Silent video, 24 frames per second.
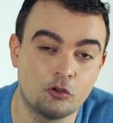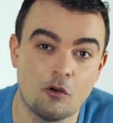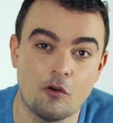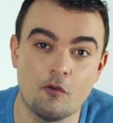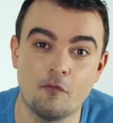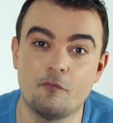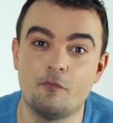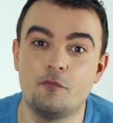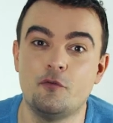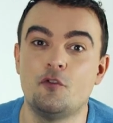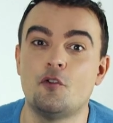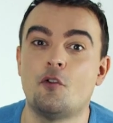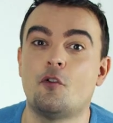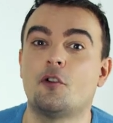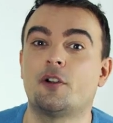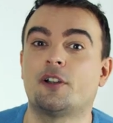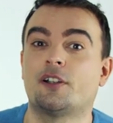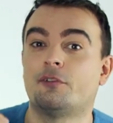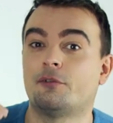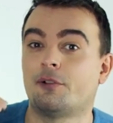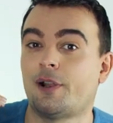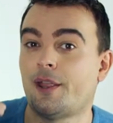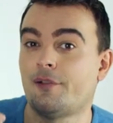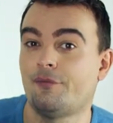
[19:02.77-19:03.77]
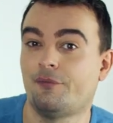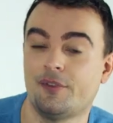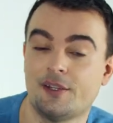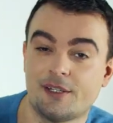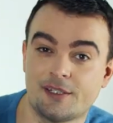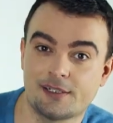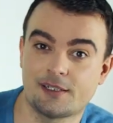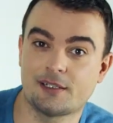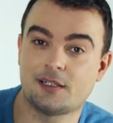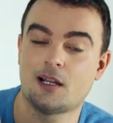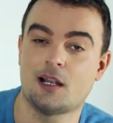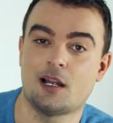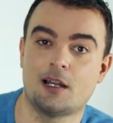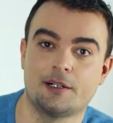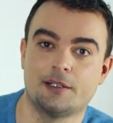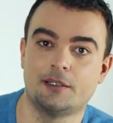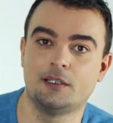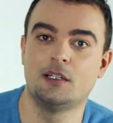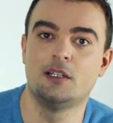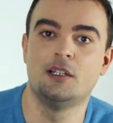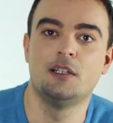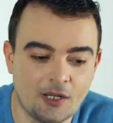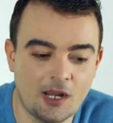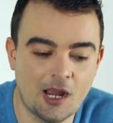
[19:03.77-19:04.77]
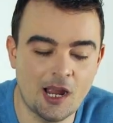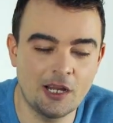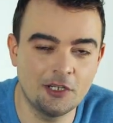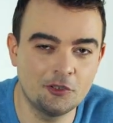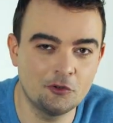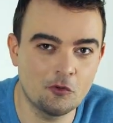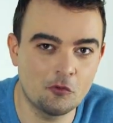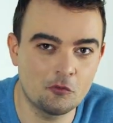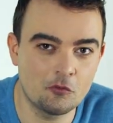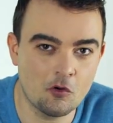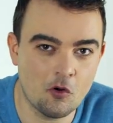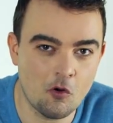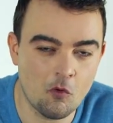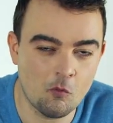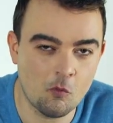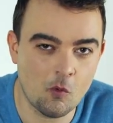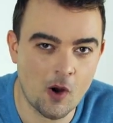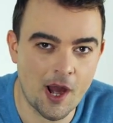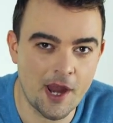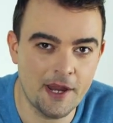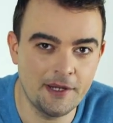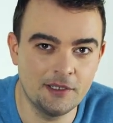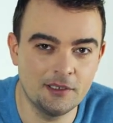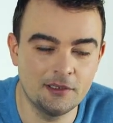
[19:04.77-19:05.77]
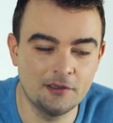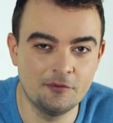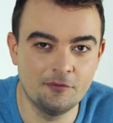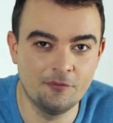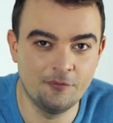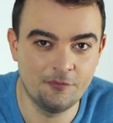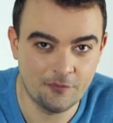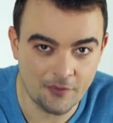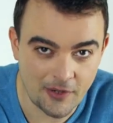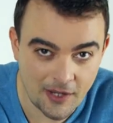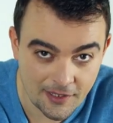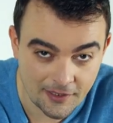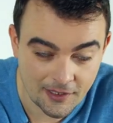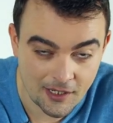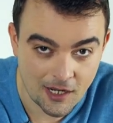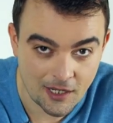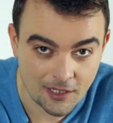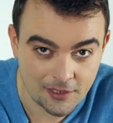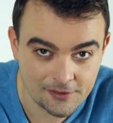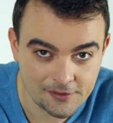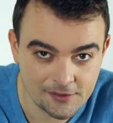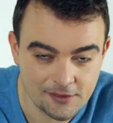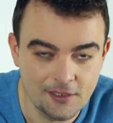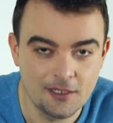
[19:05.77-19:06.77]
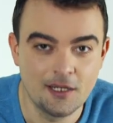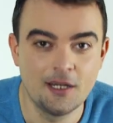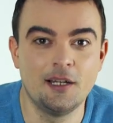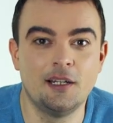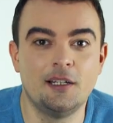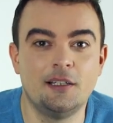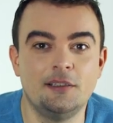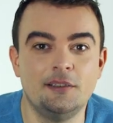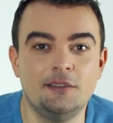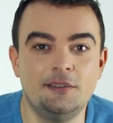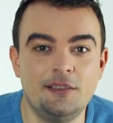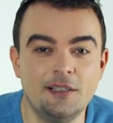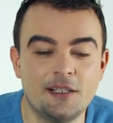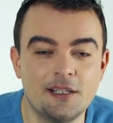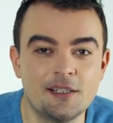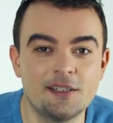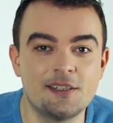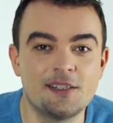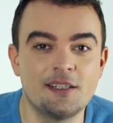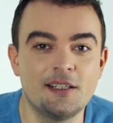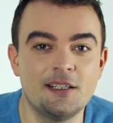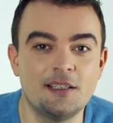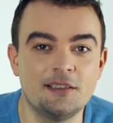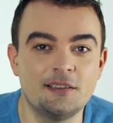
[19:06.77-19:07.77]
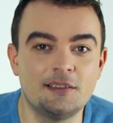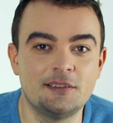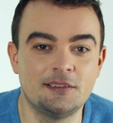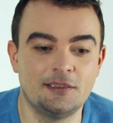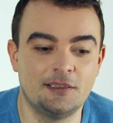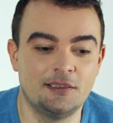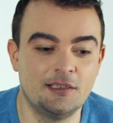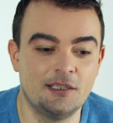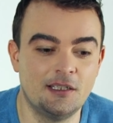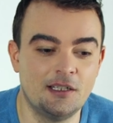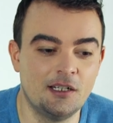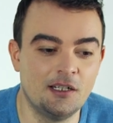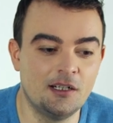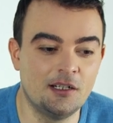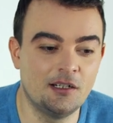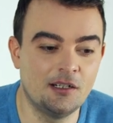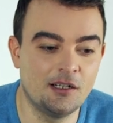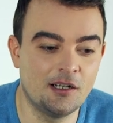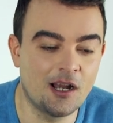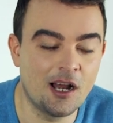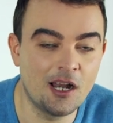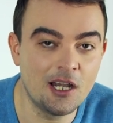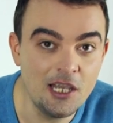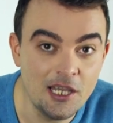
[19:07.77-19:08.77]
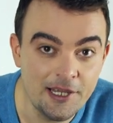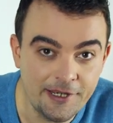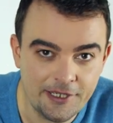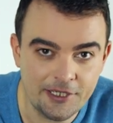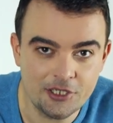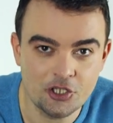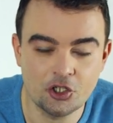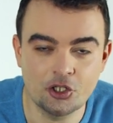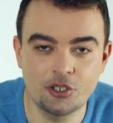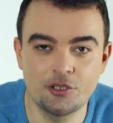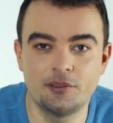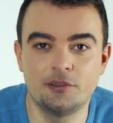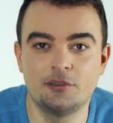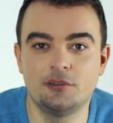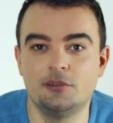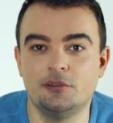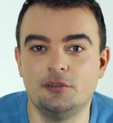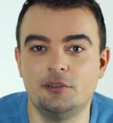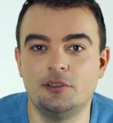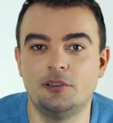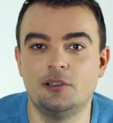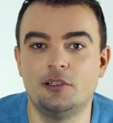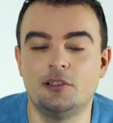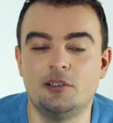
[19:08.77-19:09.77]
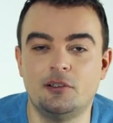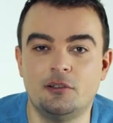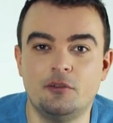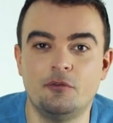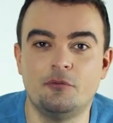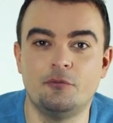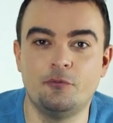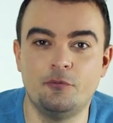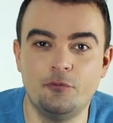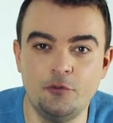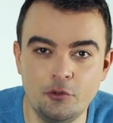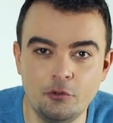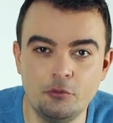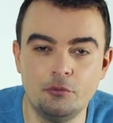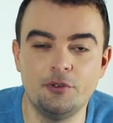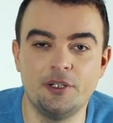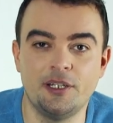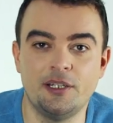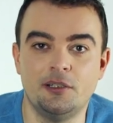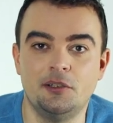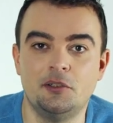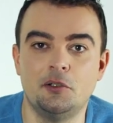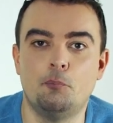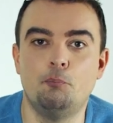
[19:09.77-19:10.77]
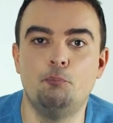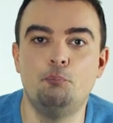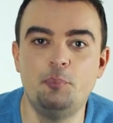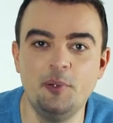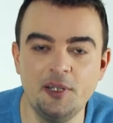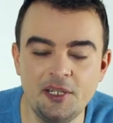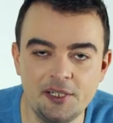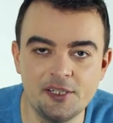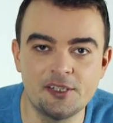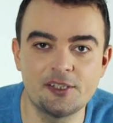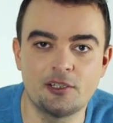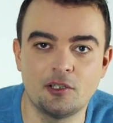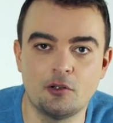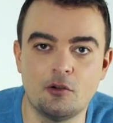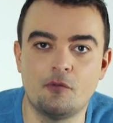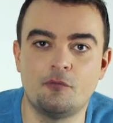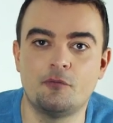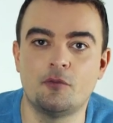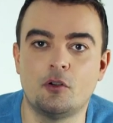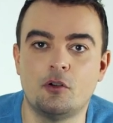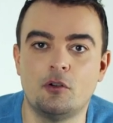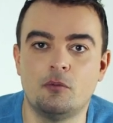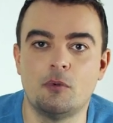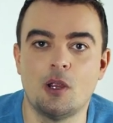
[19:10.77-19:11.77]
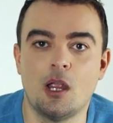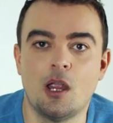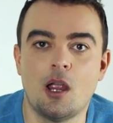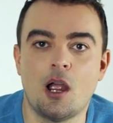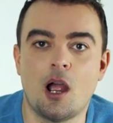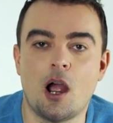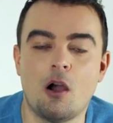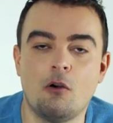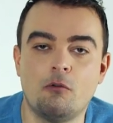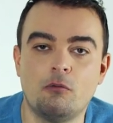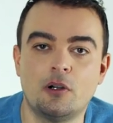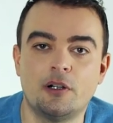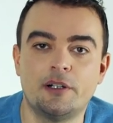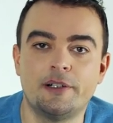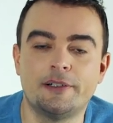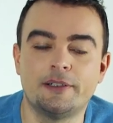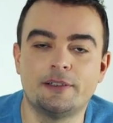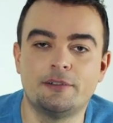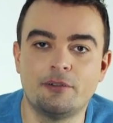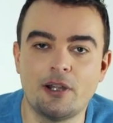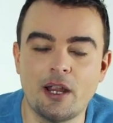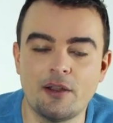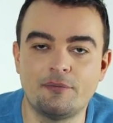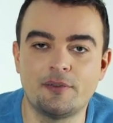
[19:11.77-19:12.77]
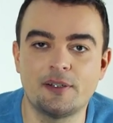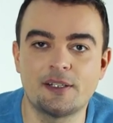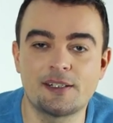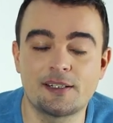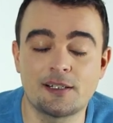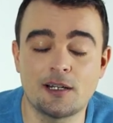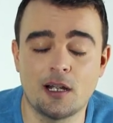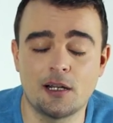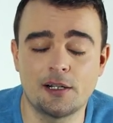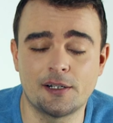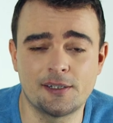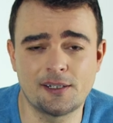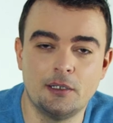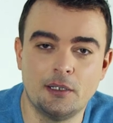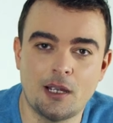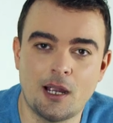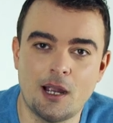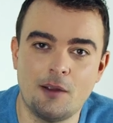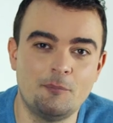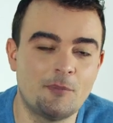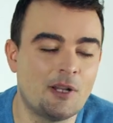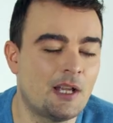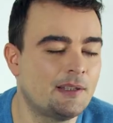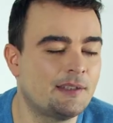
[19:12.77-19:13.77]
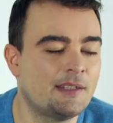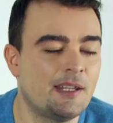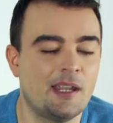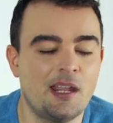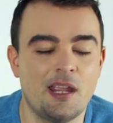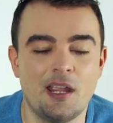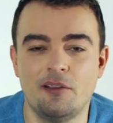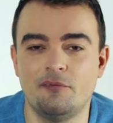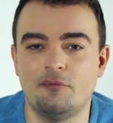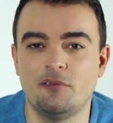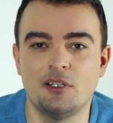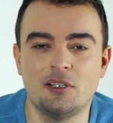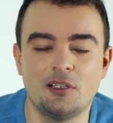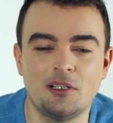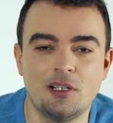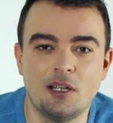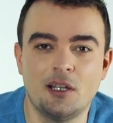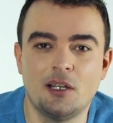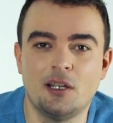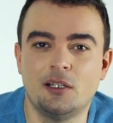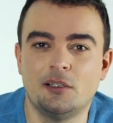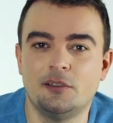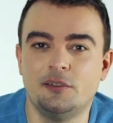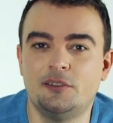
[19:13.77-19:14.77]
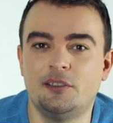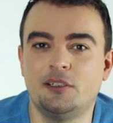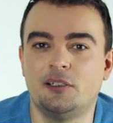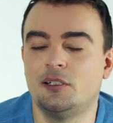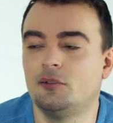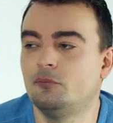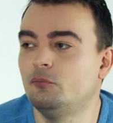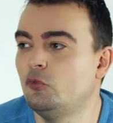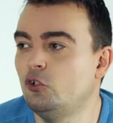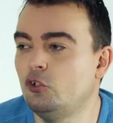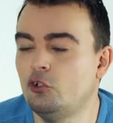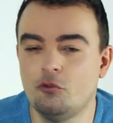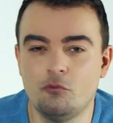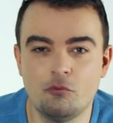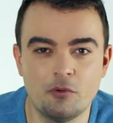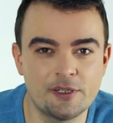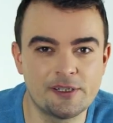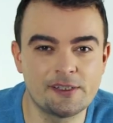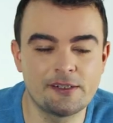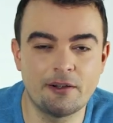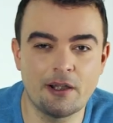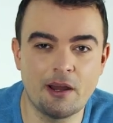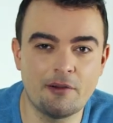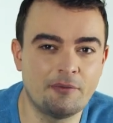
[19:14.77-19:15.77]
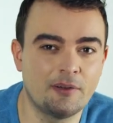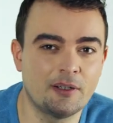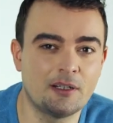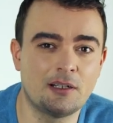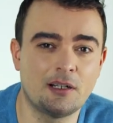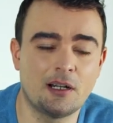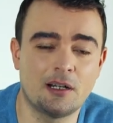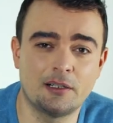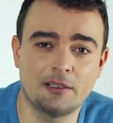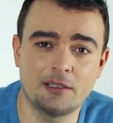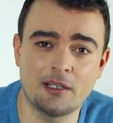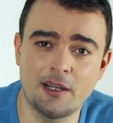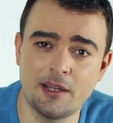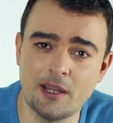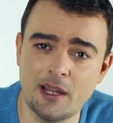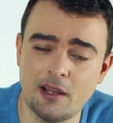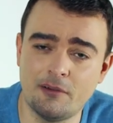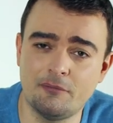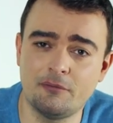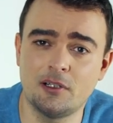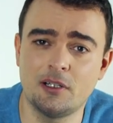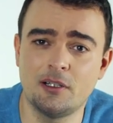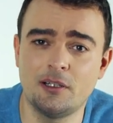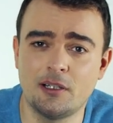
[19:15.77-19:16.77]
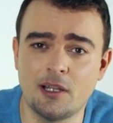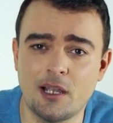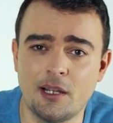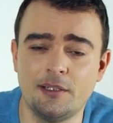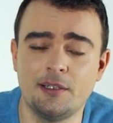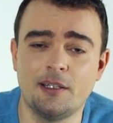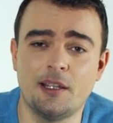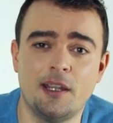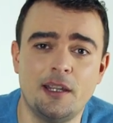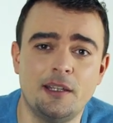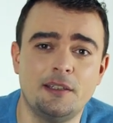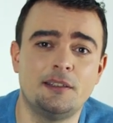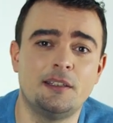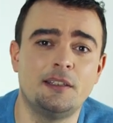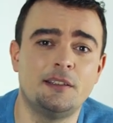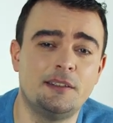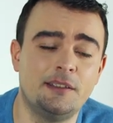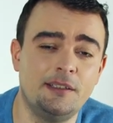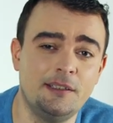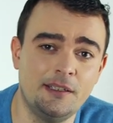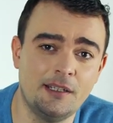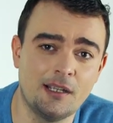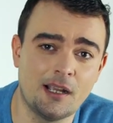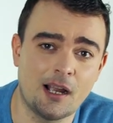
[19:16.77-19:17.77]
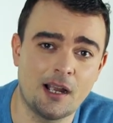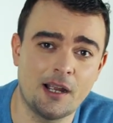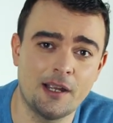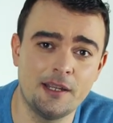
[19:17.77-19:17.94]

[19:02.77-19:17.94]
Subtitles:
of your graphics card. I don't know why Vegas doesn't unleash the fury, the beast of our graphics cards. I'm not having the newest graphic card. I have a 980 Ti